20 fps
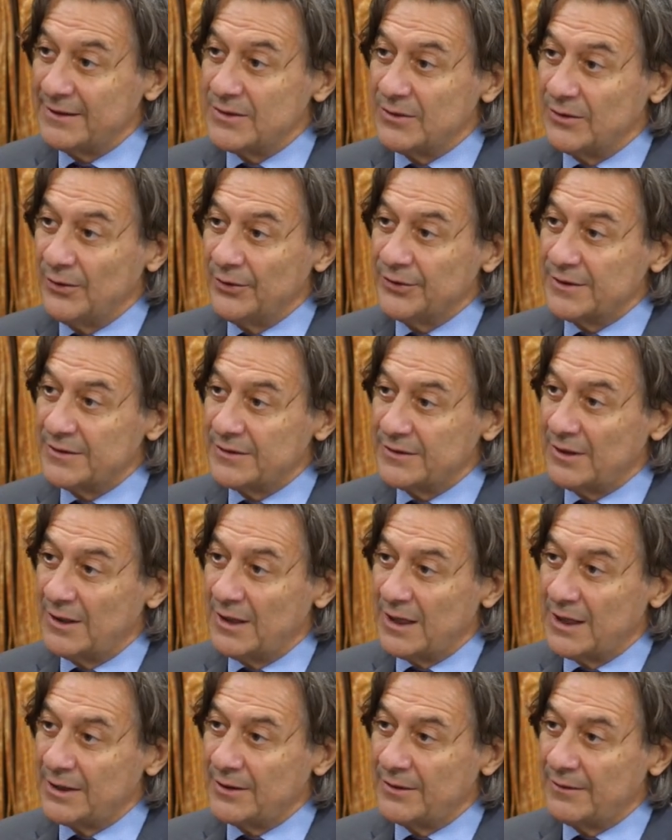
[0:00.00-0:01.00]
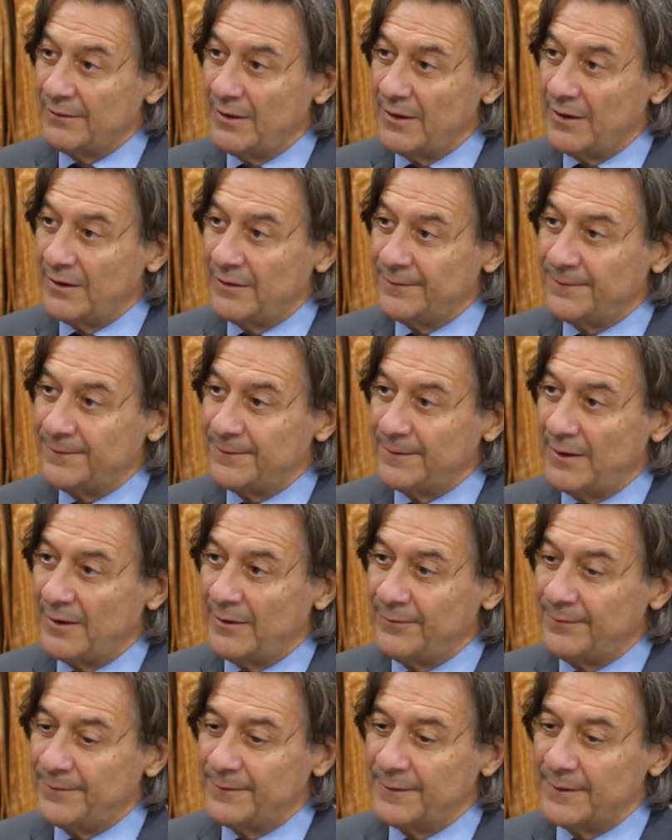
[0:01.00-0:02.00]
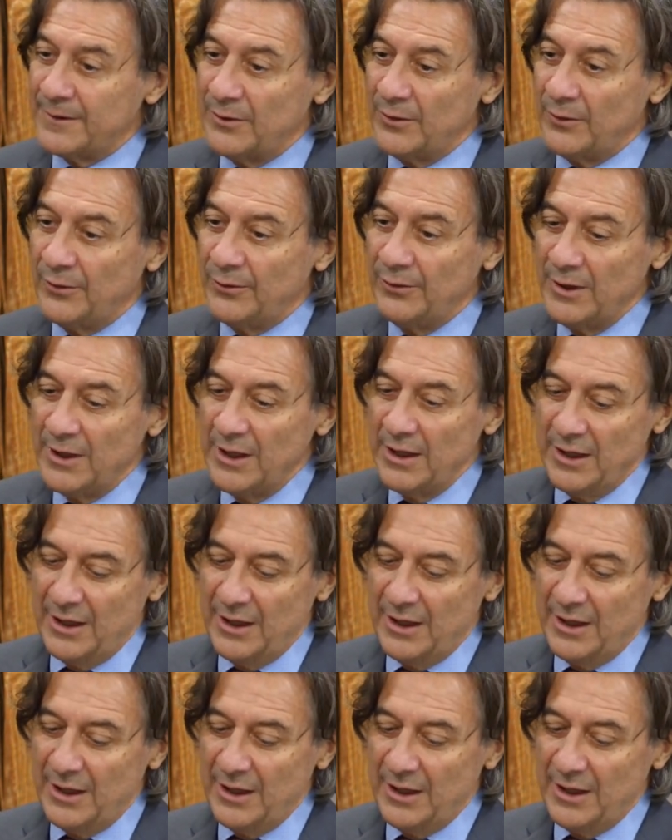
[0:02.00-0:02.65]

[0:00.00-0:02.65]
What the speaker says: you know, this kind of you know,